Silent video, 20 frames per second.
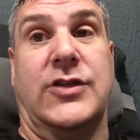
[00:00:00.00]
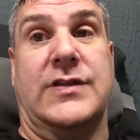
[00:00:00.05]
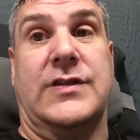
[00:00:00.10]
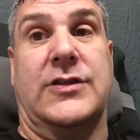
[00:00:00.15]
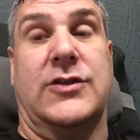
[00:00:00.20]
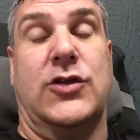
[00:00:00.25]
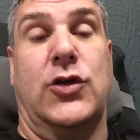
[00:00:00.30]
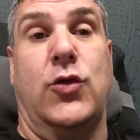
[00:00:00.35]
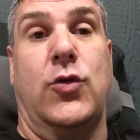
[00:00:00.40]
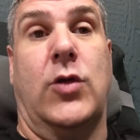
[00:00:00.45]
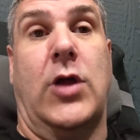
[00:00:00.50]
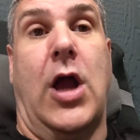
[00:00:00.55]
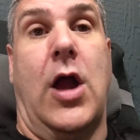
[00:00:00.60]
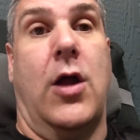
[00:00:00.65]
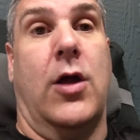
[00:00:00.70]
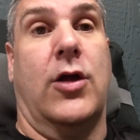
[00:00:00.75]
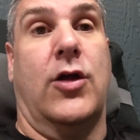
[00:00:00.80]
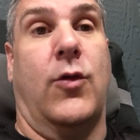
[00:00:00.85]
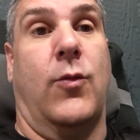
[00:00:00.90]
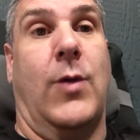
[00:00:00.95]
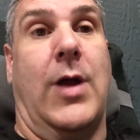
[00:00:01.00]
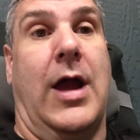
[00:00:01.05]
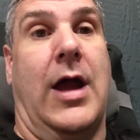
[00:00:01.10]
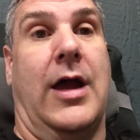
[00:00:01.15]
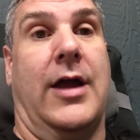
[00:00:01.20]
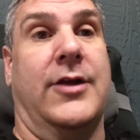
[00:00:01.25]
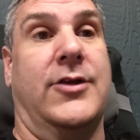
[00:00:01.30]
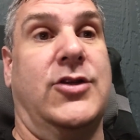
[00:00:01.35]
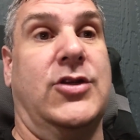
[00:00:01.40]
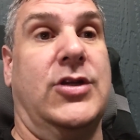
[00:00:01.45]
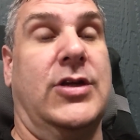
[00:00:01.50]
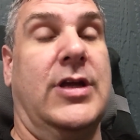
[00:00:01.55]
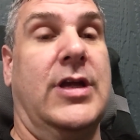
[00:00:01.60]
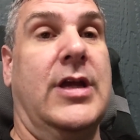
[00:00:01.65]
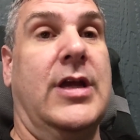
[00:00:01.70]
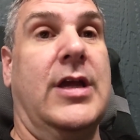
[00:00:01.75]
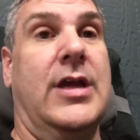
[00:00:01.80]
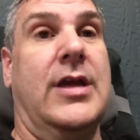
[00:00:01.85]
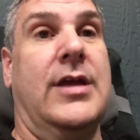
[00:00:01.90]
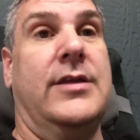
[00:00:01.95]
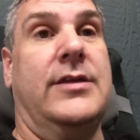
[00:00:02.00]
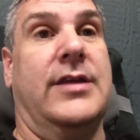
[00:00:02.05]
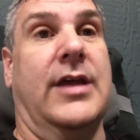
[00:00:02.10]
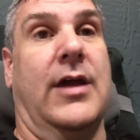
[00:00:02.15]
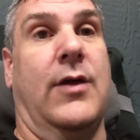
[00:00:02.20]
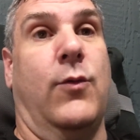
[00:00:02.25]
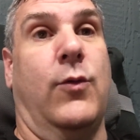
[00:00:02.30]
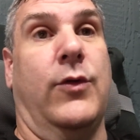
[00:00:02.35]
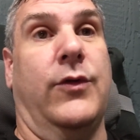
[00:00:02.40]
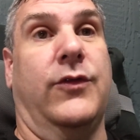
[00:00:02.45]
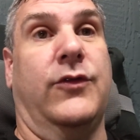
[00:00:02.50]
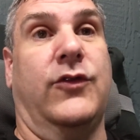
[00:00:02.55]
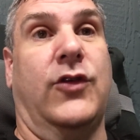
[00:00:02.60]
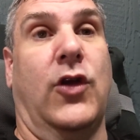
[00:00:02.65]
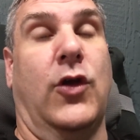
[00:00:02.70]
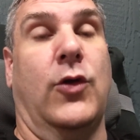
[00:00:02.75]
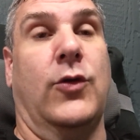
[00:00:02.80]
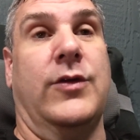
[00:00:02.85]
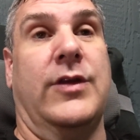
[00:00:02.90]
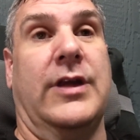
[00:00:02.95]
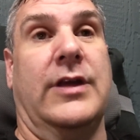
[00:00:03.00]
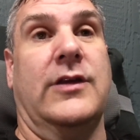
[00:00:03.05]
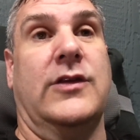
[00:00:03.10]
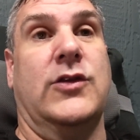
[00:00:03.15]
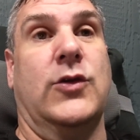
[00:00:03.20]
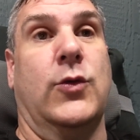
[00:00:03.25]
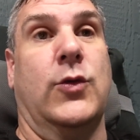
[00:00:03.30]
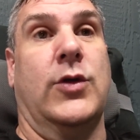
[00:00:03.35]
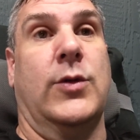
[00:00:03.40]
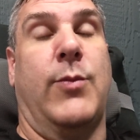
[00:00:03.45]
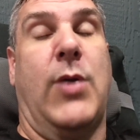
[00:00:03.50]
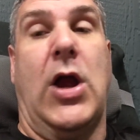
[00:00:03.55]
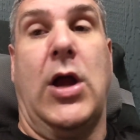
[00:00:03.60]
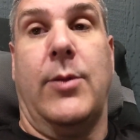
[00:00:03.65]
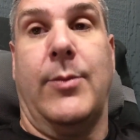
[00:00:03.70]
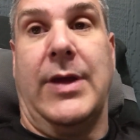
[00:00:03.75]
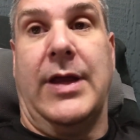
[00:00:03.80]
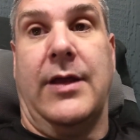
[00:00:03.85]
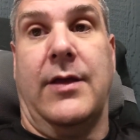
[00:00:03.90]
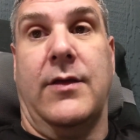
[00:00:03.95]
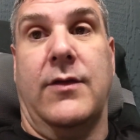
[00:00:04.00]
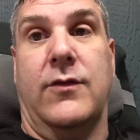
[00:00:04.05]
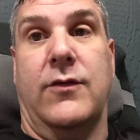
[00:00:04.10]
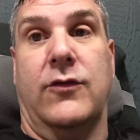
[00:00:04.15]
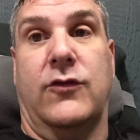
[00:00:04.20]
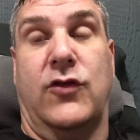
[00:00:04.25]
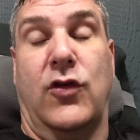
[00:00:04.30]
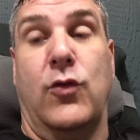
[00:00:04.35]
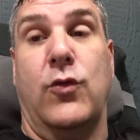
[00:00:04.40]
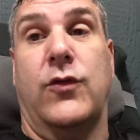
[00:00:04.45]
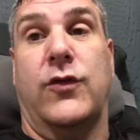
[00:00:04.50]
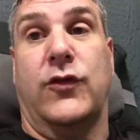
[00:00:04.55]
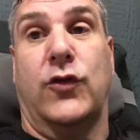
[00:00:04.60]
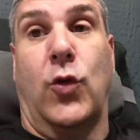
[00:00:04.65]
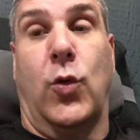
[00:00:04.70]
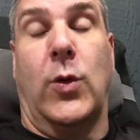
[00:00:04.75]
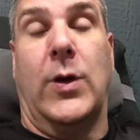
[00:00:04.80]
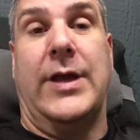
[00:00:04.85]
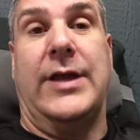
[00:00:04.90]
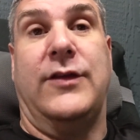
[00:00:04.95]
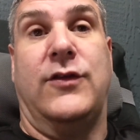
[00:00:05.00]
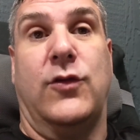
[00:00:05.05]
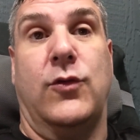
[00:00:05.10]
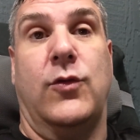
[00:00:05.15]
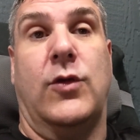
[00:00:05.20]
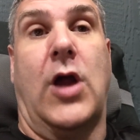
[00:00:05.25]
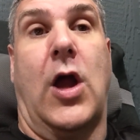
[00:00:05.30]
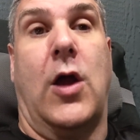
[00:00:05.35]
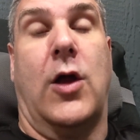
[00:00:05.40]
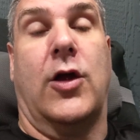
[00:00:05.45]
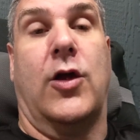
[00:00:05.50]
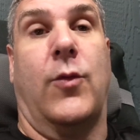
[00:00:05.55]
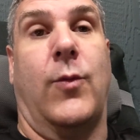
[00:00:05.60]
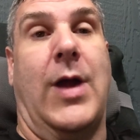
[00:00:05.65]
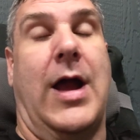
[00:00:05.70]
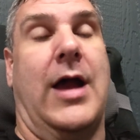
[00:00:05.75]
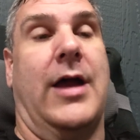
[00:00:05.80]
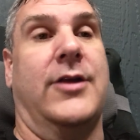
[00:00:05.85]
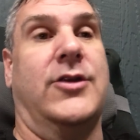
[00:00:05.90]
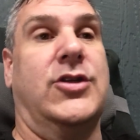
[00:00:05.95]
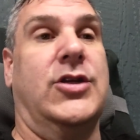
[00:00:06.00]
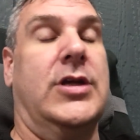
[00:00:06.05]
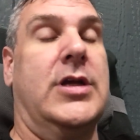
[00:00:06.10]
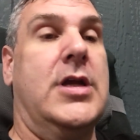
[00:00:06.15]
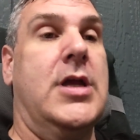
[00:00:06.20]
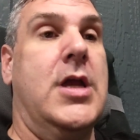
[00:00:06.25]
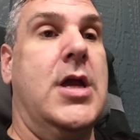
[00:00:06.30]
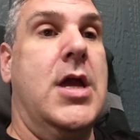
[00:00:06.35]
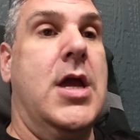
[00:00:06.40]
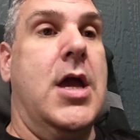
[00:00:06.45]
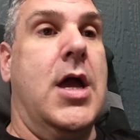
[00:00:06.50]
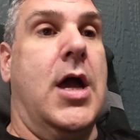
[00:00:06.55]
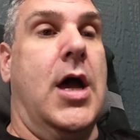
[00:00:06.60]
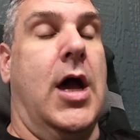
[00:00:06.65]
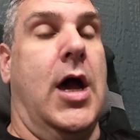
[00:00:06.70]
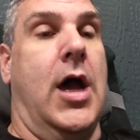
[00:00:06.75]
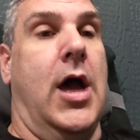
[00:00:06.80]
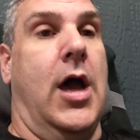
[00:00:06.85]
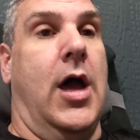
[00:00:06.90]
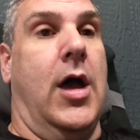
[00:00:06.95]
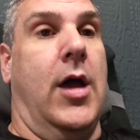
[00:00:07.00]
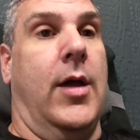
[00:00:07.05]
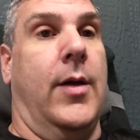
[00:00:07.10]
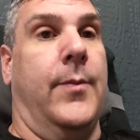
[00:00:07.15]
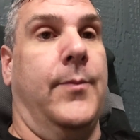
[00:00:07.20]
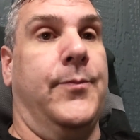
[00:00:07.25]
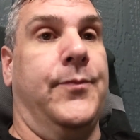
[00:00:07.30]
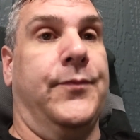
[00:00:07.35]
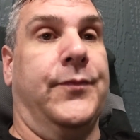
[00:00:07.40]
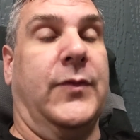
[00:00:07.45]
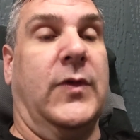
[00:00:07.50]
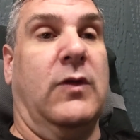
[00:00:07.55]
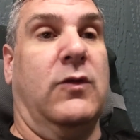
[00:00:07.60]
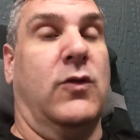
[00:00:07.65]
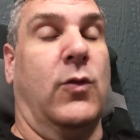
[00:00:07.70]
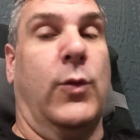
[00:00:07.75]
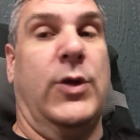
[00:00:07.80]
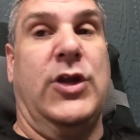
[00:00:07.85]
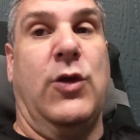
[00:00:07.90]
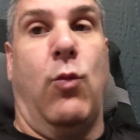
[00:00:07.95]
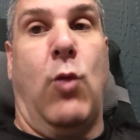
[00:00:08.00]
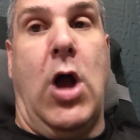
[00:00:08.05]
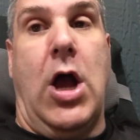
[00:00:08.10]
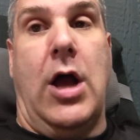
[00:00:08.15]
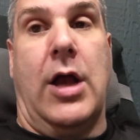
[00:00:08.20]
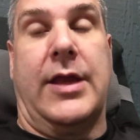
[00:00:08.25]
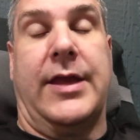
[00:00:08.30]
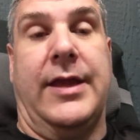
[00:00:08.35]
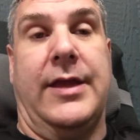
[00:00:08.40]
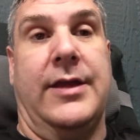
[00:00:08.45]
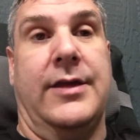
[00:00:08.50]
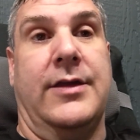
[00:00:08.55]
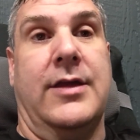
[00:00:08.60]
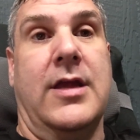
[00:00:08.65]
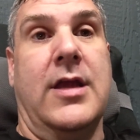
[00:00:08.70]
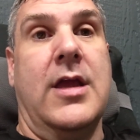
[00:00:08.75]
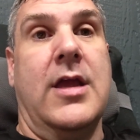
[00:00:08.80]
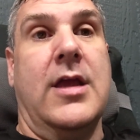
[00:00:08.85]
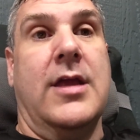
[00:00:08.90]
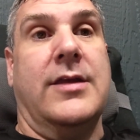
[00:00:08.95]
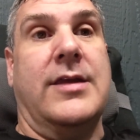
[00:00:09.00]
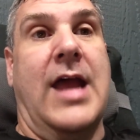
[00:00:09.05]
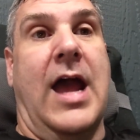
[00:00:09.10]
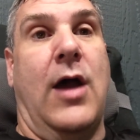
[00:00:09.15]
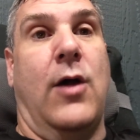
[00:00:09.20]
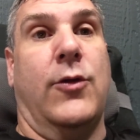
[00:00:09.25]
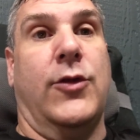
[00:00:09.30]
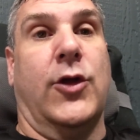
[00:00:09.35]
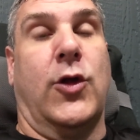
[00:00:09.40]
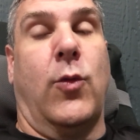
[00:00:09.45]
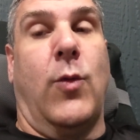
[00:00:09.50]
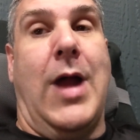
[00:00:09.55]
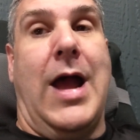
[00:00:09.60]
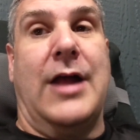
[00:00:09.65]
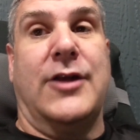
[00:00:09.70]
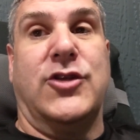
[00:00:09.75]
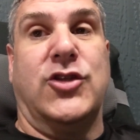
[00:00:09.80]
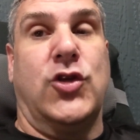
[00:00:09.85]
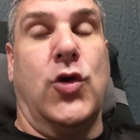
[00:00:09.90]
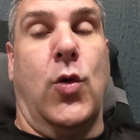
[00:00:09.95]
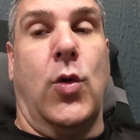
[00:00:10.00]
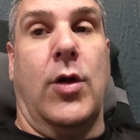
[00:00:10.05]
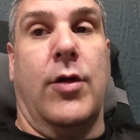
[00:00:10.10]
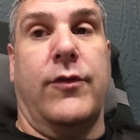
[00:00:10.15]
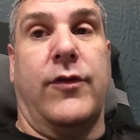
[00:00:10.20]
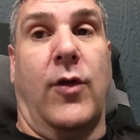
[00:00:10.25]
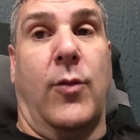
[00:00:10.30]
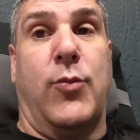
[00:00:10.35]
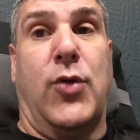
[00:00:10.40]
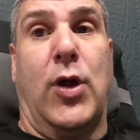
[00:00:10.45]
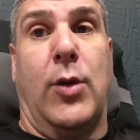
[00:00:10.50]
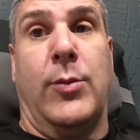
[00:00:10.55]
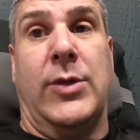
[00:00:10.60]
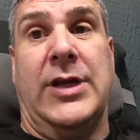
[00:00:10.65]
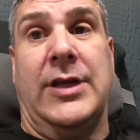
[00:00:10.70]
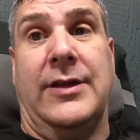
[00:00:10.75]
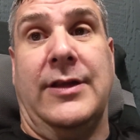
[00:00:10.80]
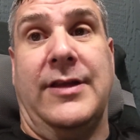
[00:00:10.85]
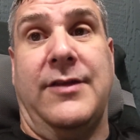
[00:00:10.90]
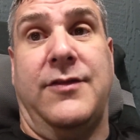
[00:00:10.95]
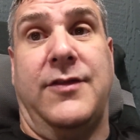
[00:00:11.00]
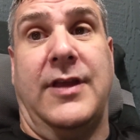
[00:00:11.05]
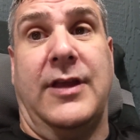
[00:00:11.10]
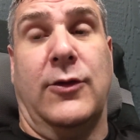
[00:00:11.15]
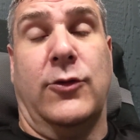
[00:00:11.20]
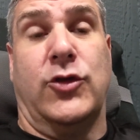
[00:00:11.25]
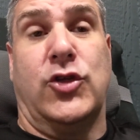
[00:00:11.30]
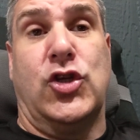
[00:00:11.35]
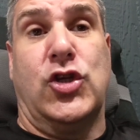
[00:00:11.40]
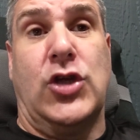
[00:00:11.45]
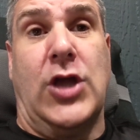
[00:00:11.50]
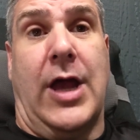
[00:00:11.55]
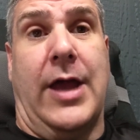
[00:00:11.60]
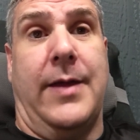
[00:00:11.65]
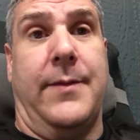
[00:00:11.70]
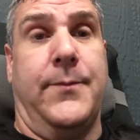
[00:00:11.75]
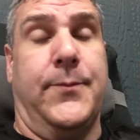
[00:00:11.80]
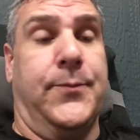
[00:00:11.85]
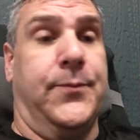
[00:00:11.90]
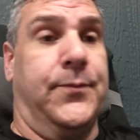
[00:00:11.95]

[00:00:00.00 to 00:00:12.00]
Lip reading: It's a 2-car garage that was turned into an apartment. 2-story, 2-car garage. So when you walk in, now the garage doors are permanently sealed shut